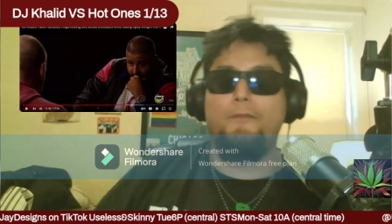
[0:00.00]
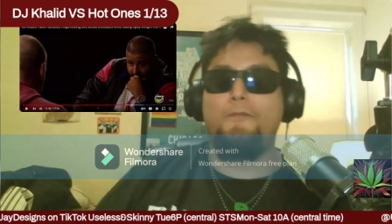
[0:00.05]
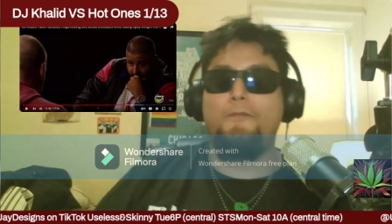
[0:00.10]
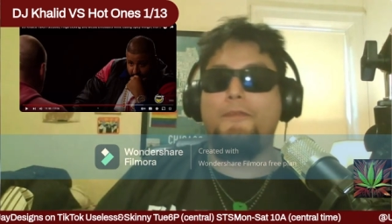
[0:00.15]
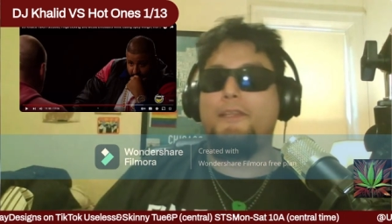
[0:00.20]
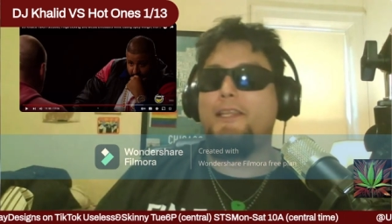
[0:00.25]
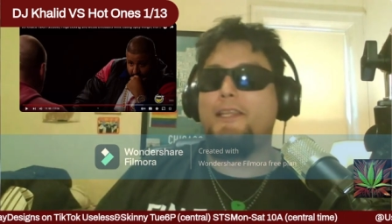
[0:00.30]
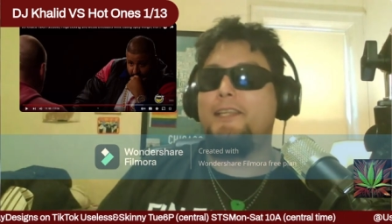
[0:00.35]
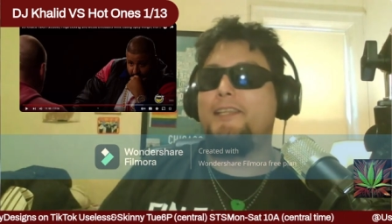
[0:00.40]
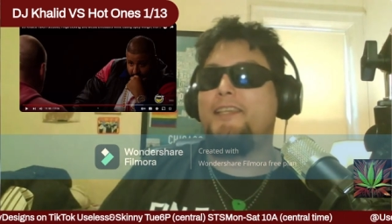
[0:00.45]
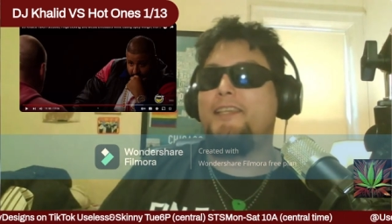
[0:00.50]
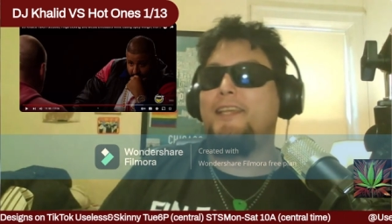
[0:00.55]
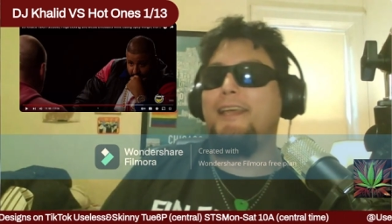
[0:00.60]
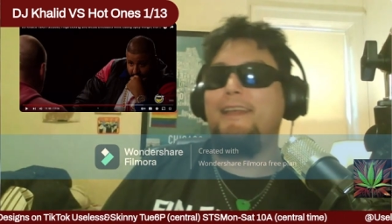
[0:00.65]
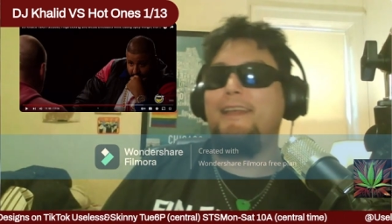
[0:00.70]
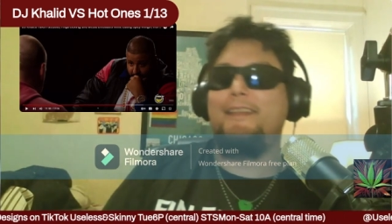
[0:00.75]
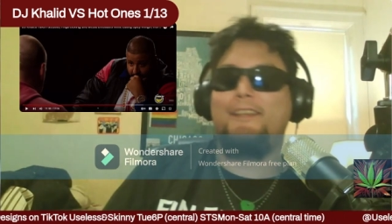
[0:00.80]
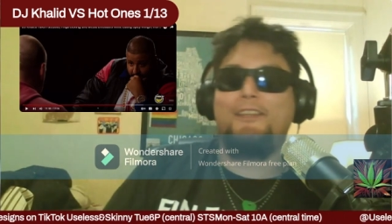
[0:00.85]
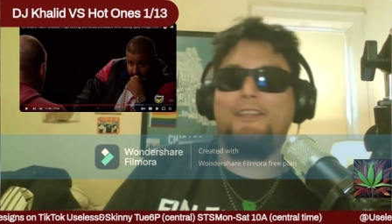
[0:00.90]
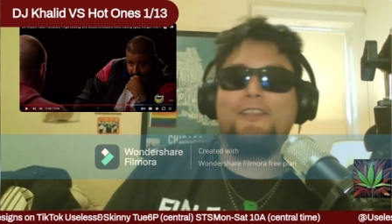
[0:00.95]
50
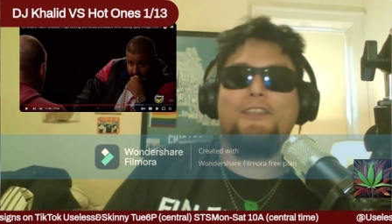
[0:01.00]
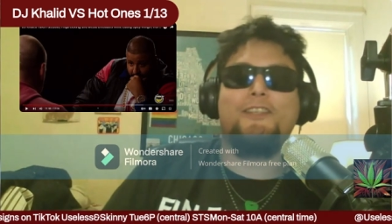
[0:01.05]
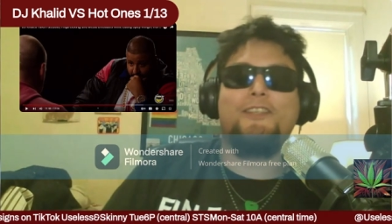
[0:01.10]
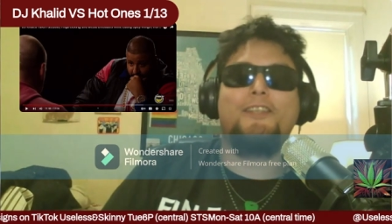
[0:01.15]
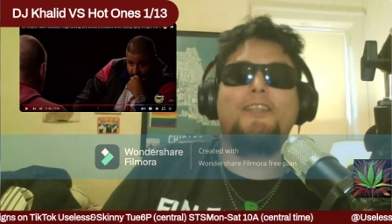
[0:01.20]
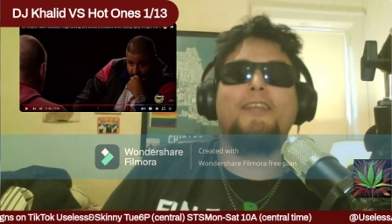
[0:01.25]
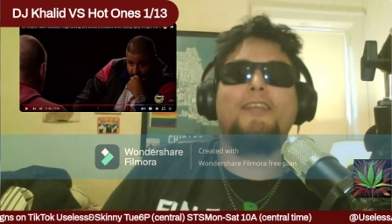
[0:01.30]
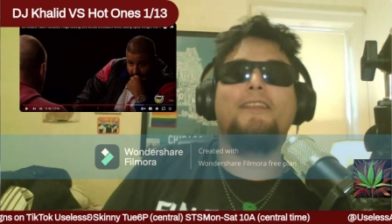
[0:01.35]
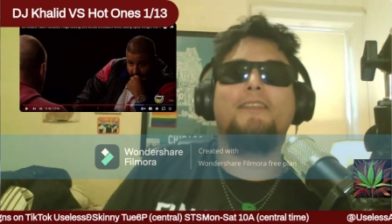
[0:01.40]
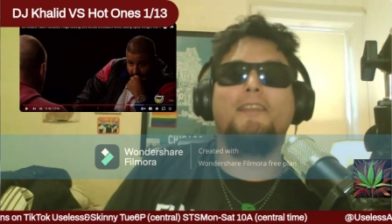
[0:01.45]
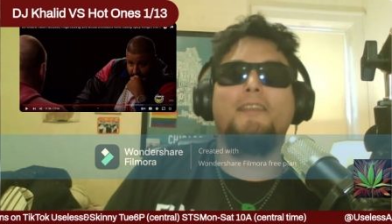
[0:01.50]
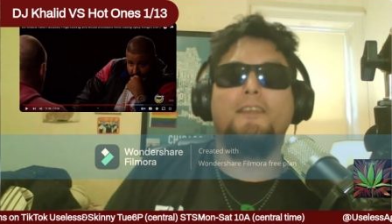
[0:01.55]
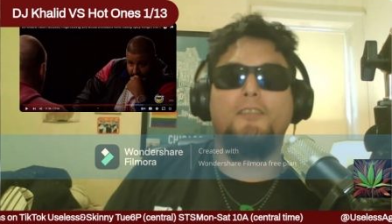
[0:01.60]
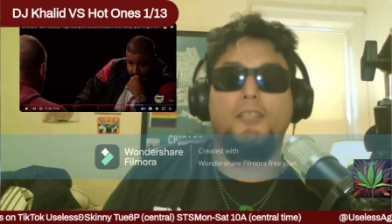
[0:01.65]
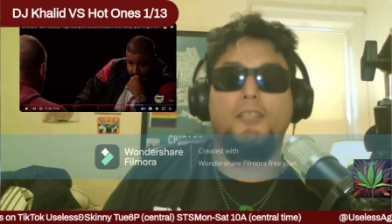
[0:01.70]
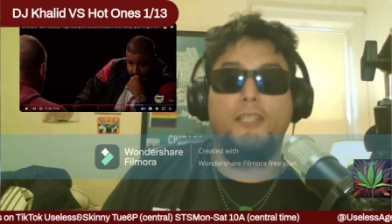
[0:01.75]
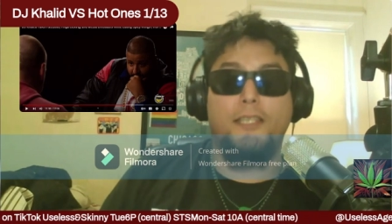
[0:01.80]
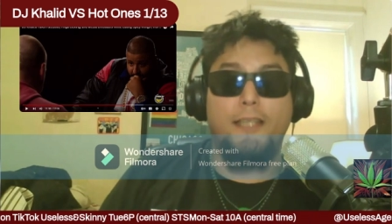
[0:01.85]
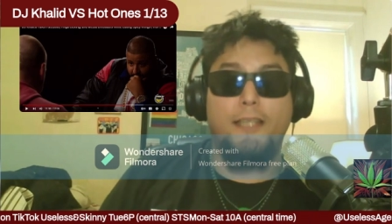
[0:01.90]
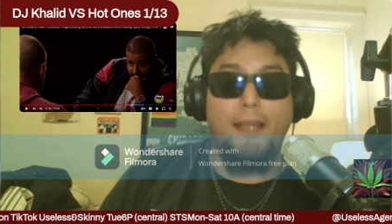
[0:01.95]
Cent just sitting there
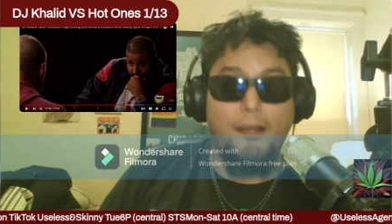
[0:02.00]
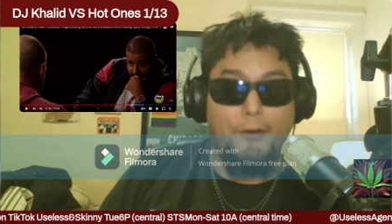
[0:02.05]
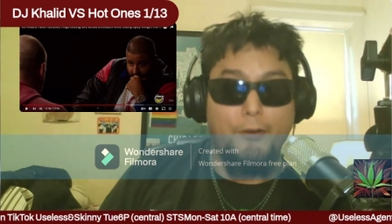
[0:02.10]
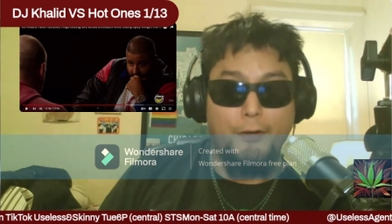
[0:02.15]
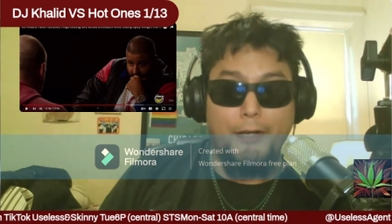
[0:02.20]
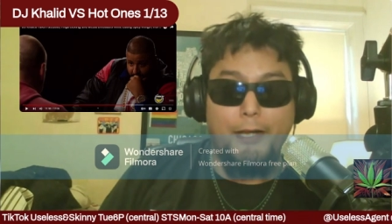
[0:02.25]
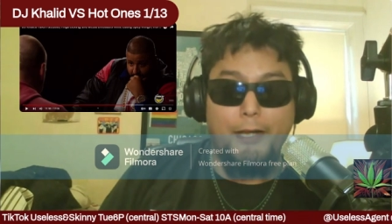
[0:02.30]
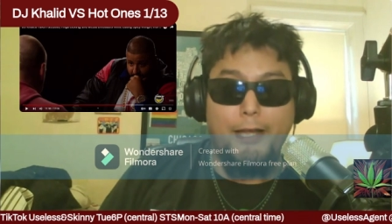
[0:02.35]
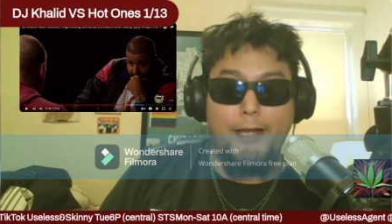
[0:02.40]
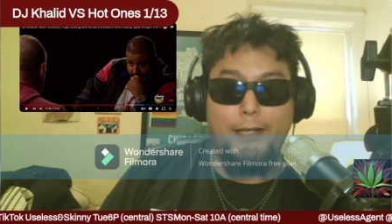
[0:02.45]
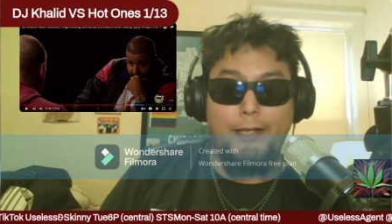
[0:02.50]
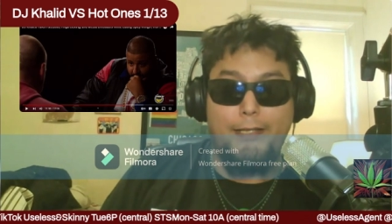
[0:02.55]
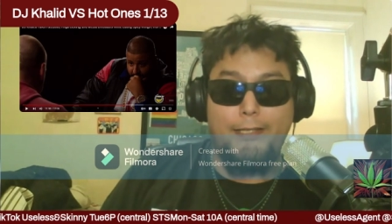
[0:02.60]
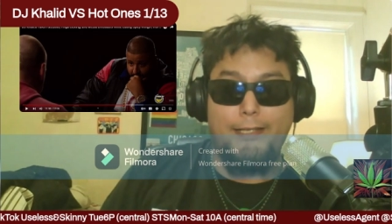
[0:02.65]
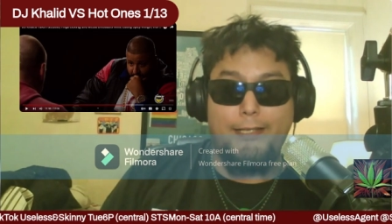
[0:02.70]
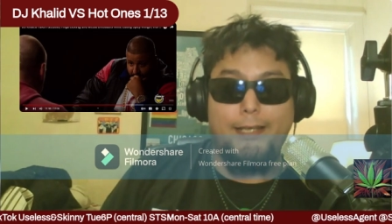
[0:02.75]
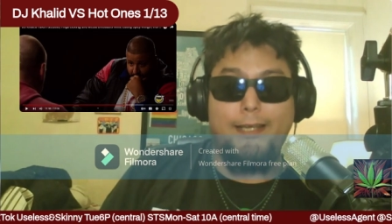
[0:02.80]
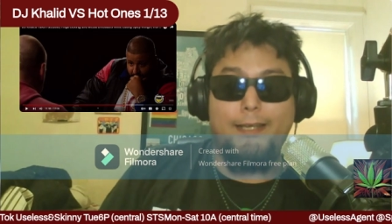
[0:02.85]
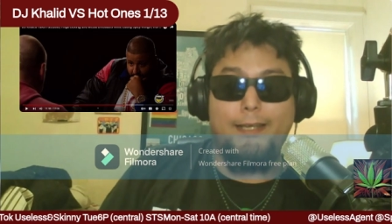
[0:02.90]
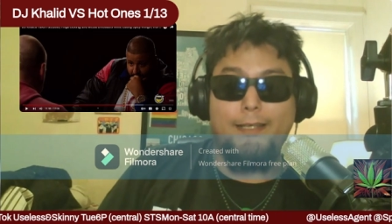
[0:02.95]
staring at his
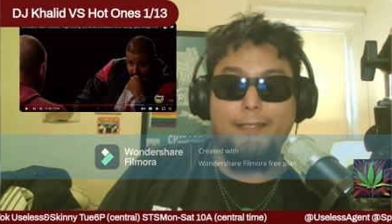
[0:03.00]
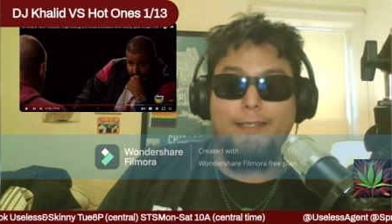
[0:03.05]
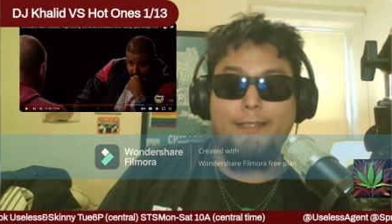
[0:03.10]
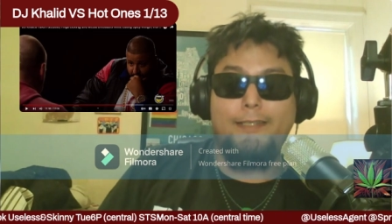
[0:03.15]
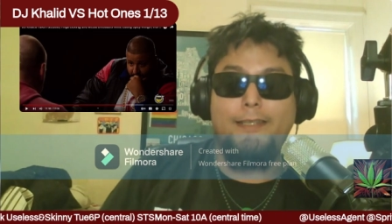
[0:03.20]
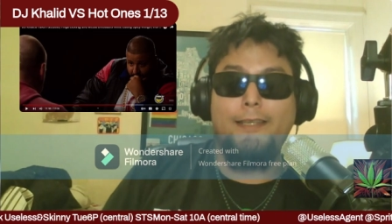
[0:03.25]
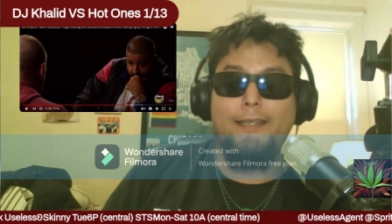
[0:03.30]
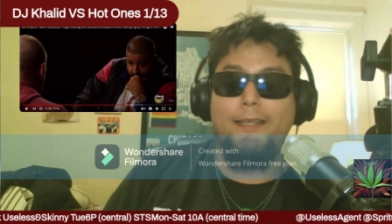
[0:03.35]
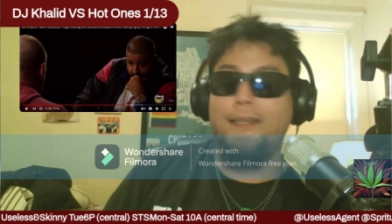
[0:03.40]
ass,